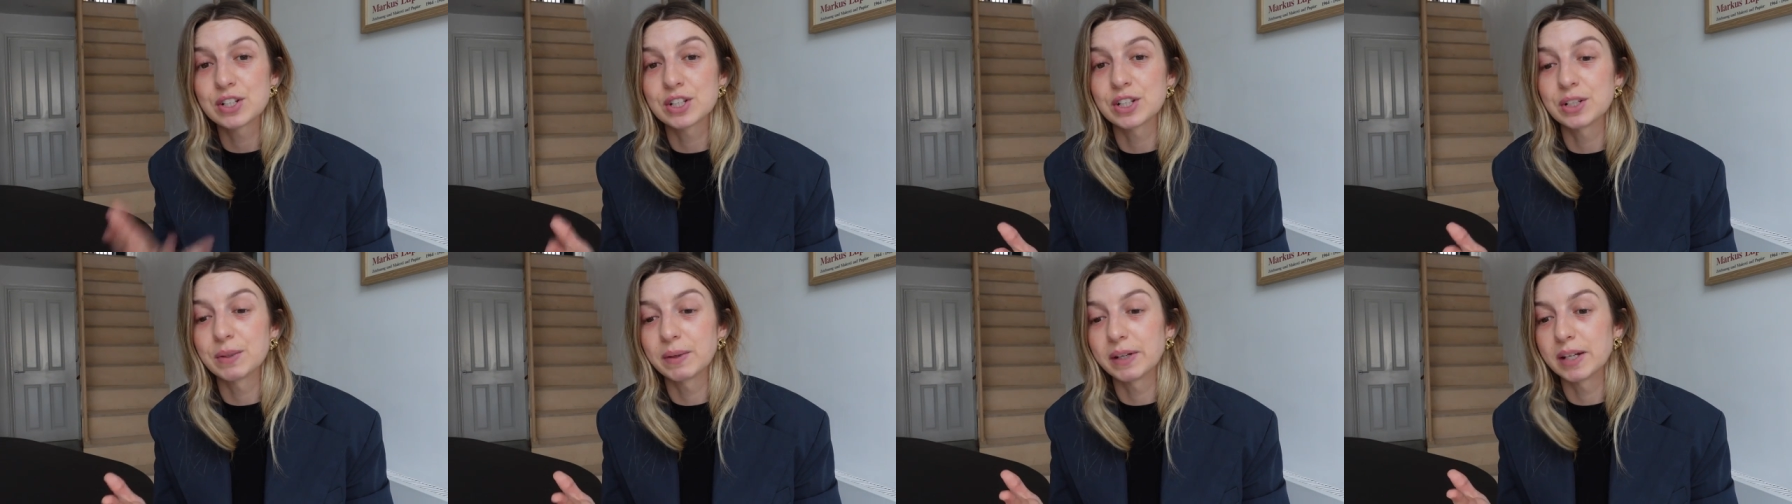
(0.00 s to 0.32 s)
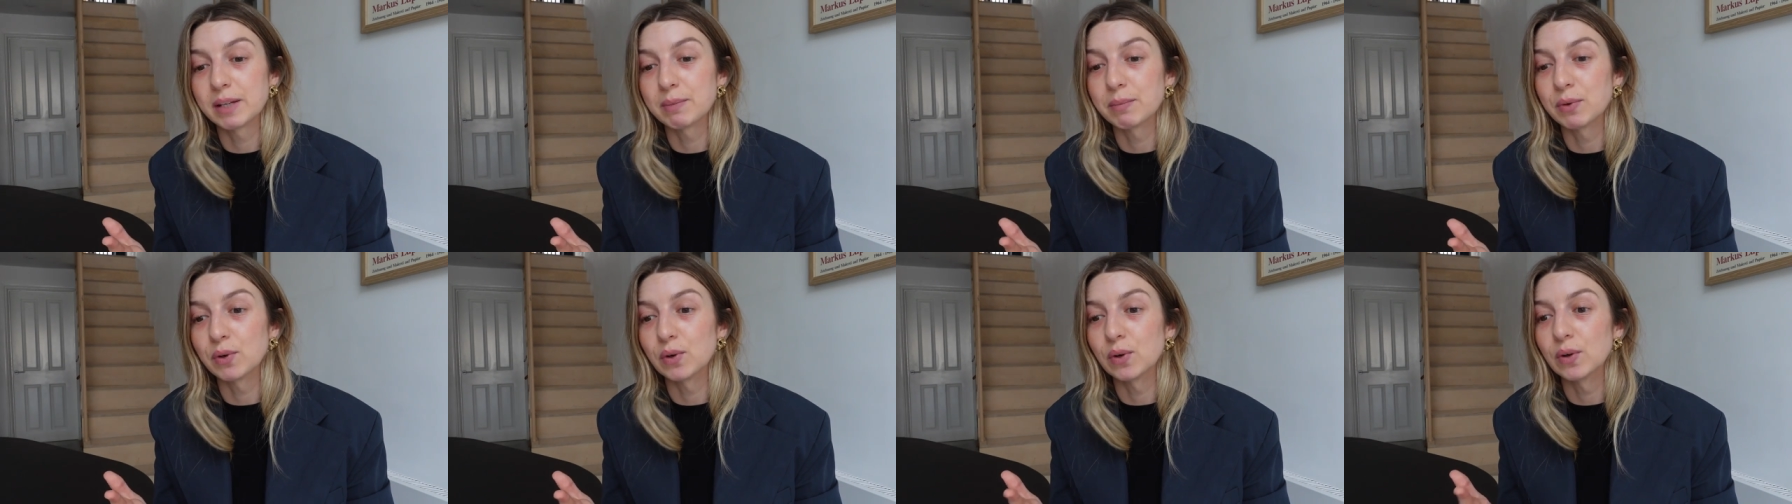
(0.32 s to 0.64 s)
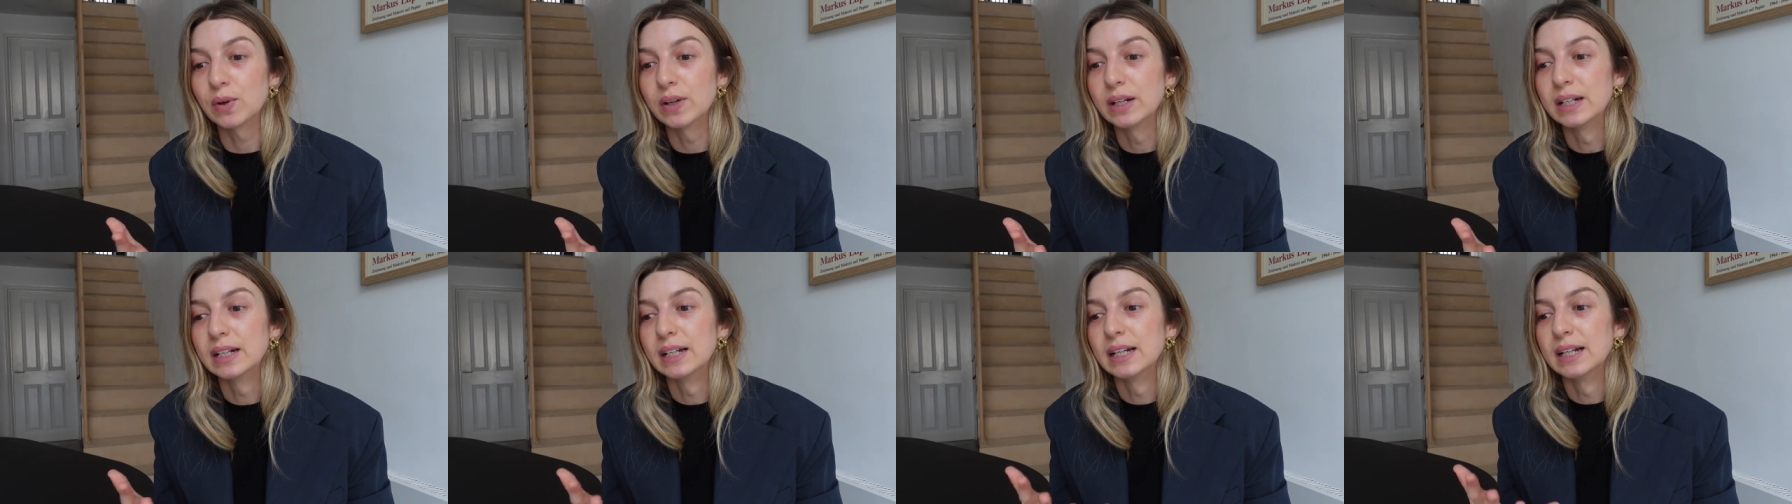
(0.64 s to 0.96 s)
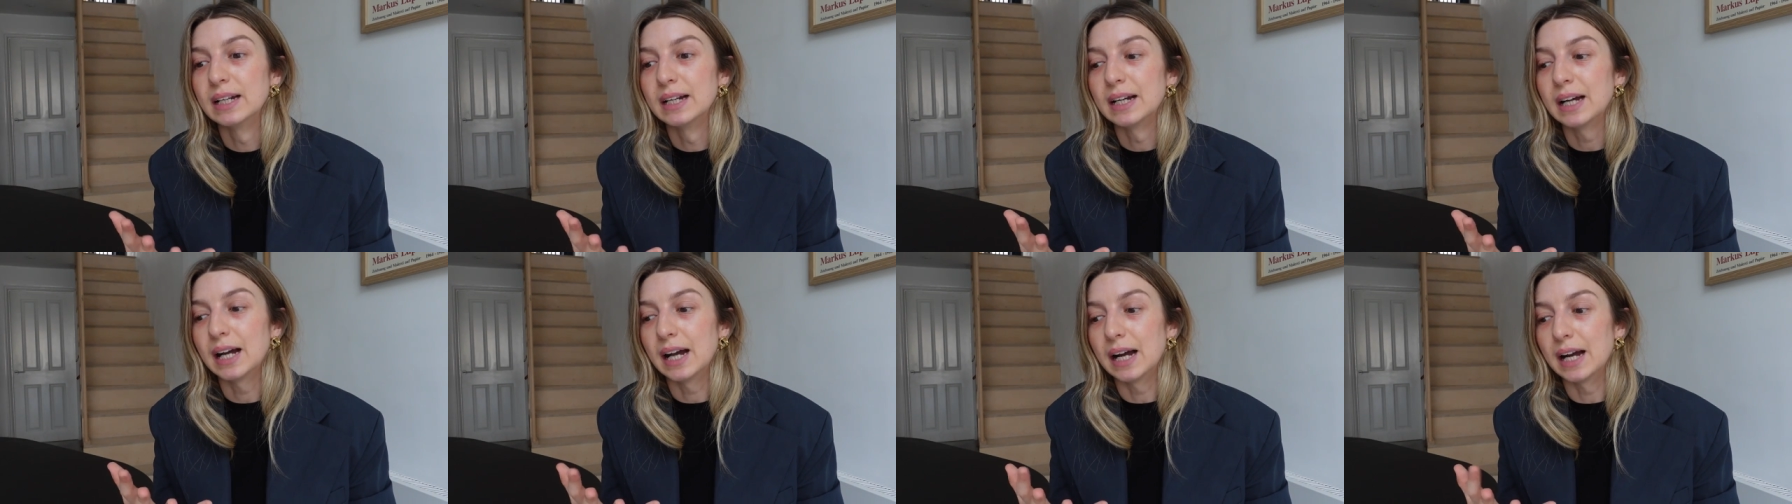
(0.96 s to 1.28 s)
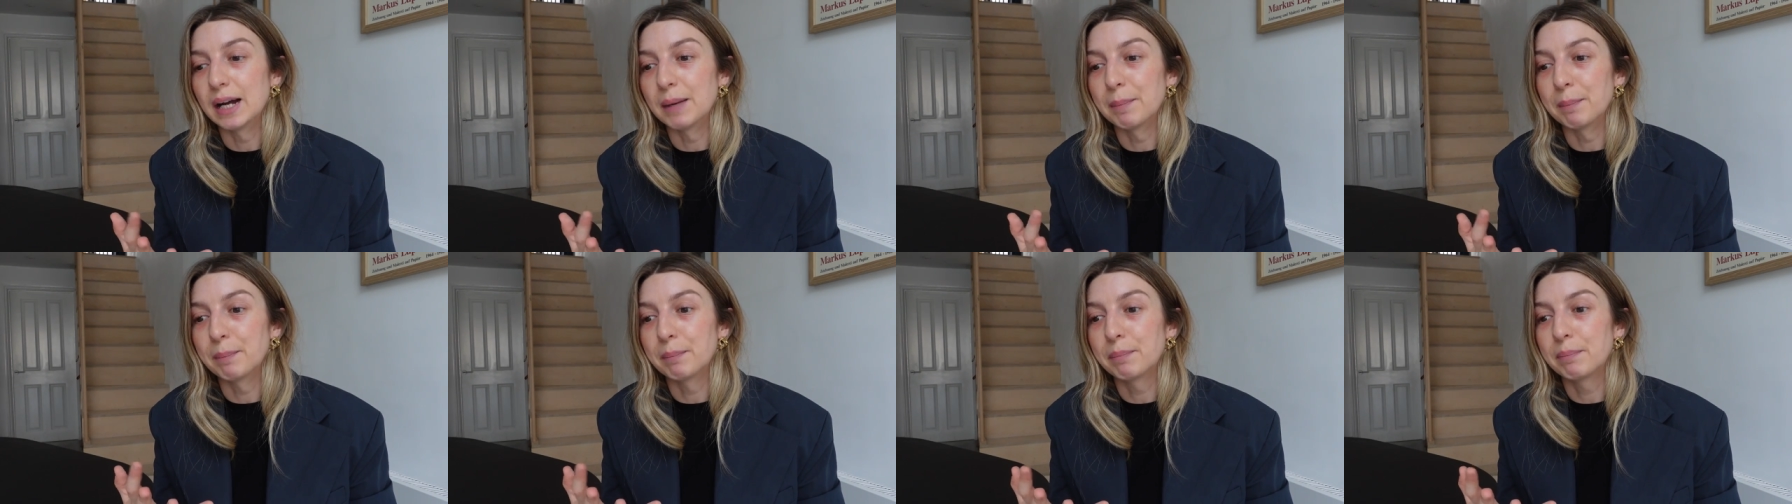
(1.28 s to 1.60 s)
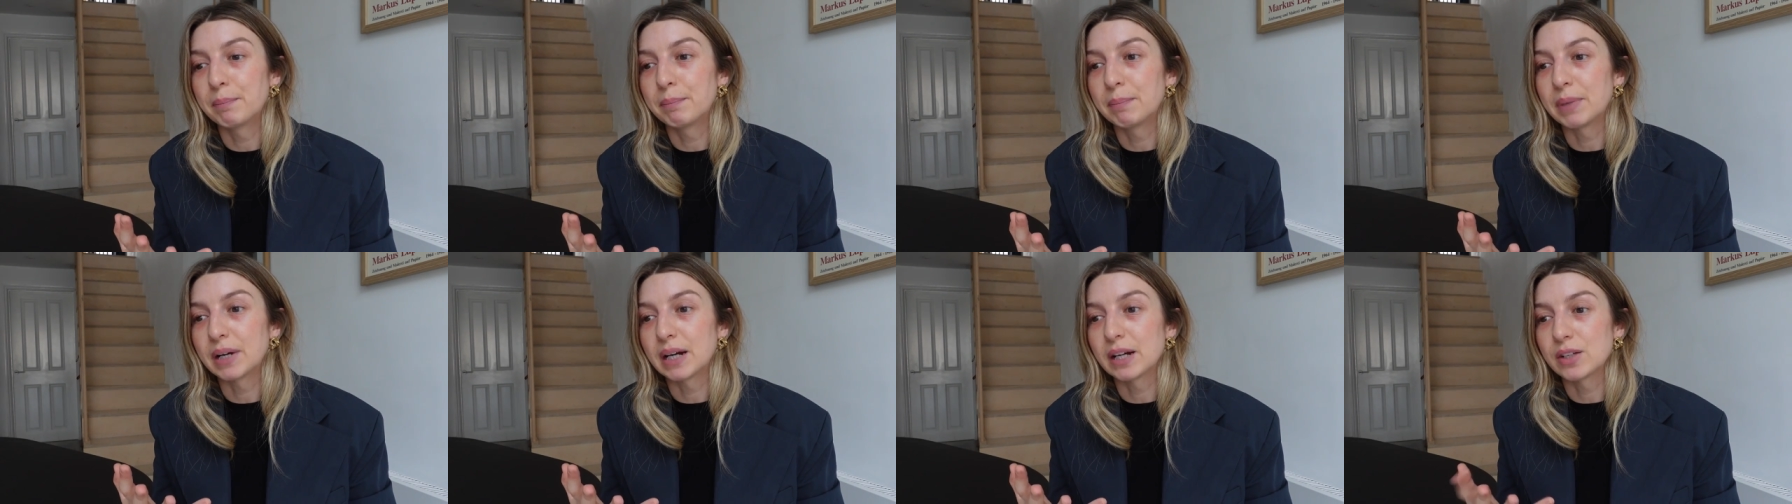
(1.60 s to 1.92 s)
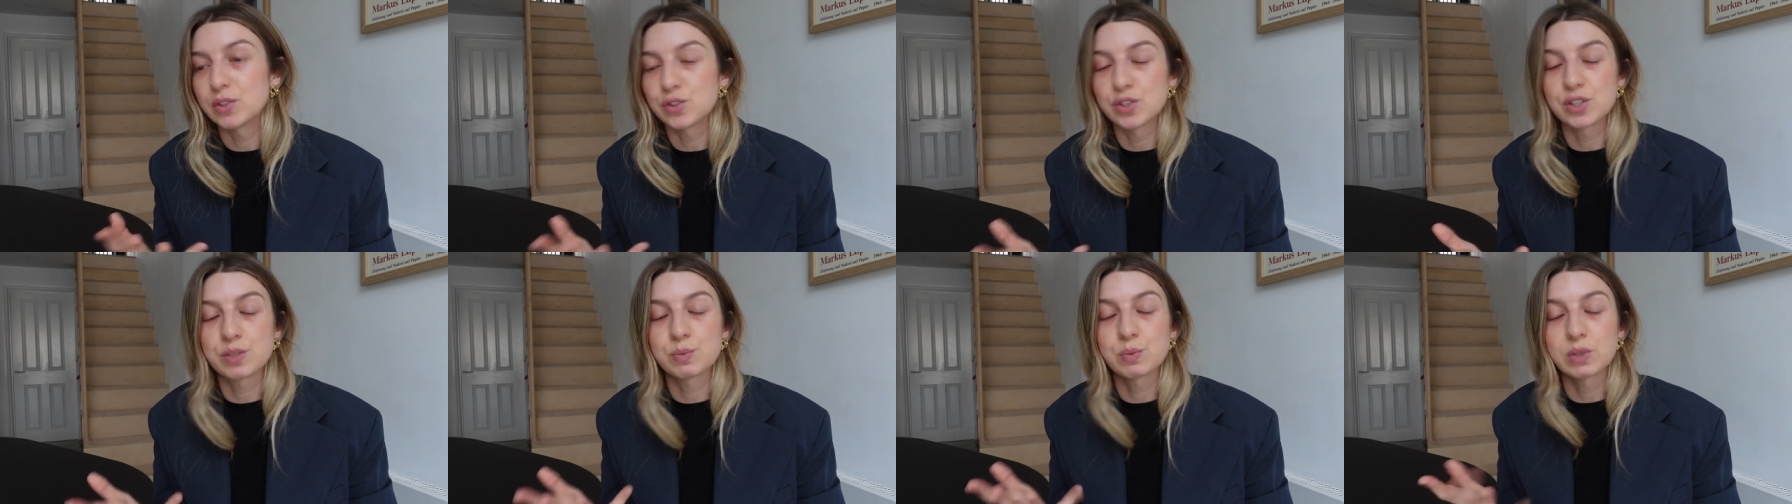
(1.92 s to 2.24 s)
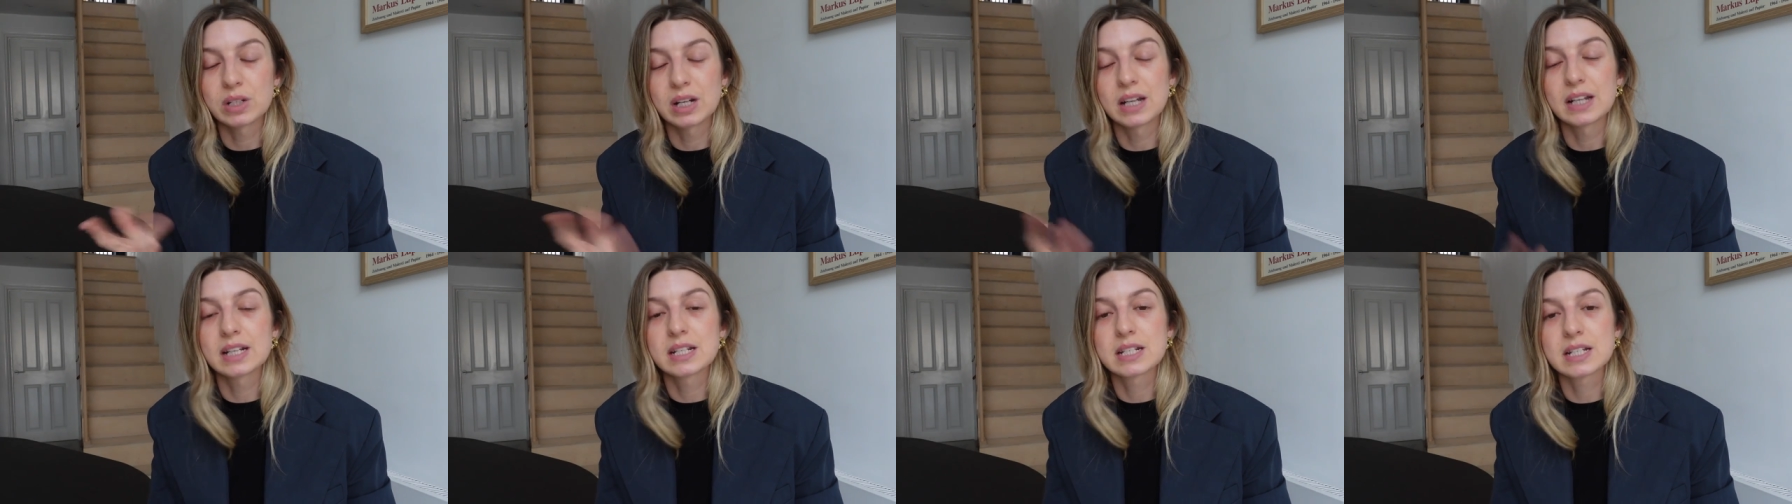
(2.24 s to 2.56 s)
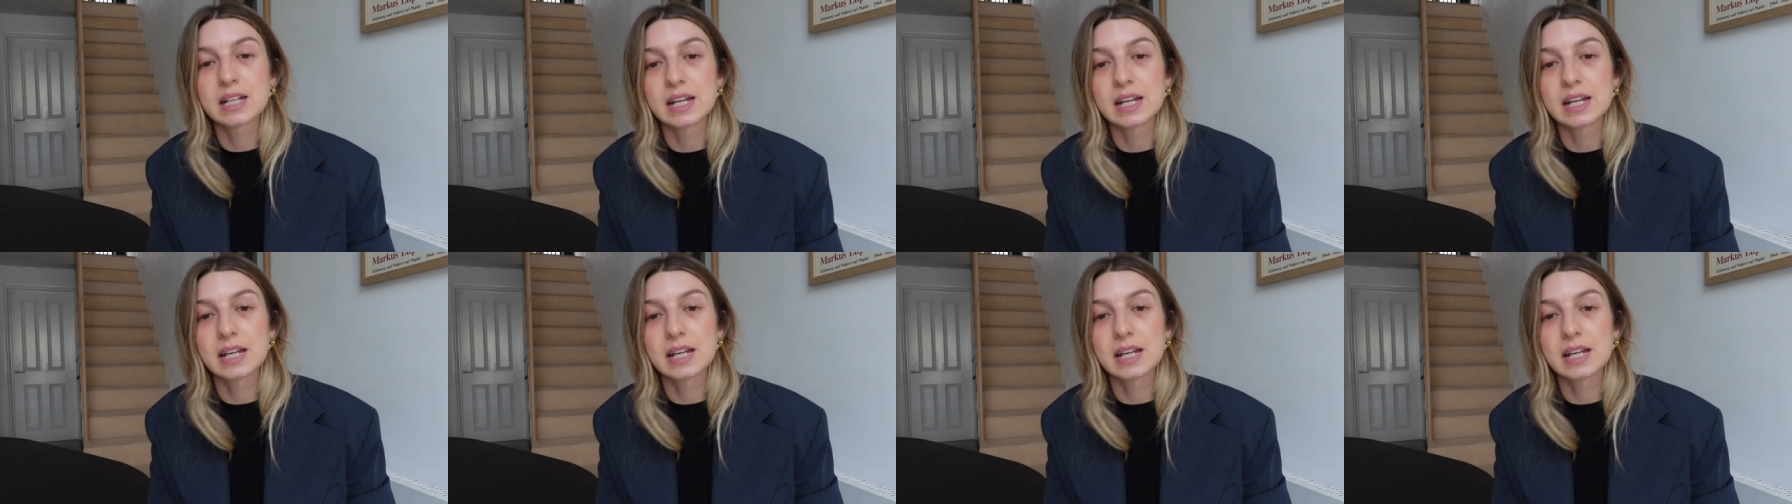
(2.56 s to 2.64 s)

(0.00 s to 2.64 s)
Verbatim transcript: to you anymore, um, but I just would like to